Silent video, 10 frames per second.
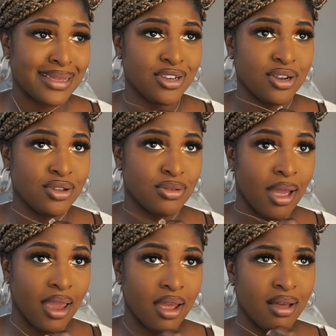they should lose
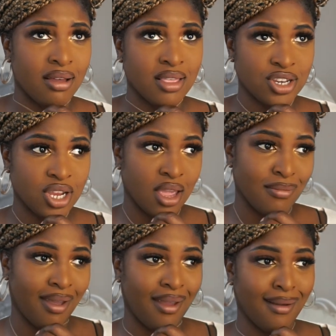weight, they should gain
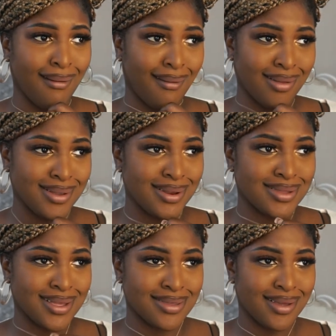weight, they need to
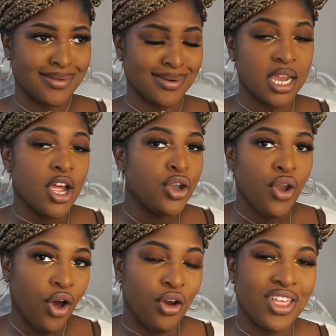get surgery.
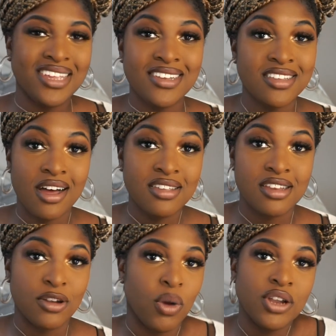No, that's
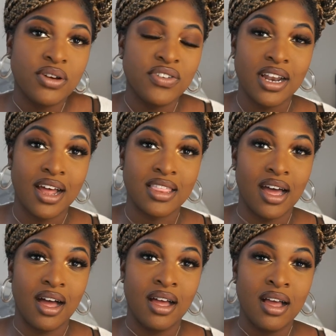disgusting. Why do I think like
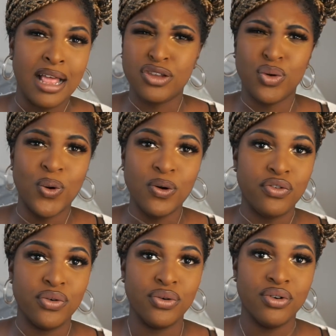that? That's
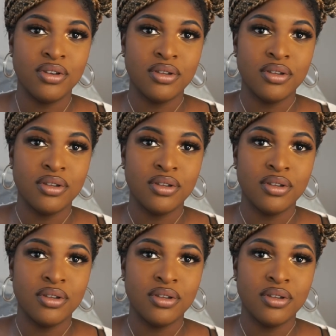awful.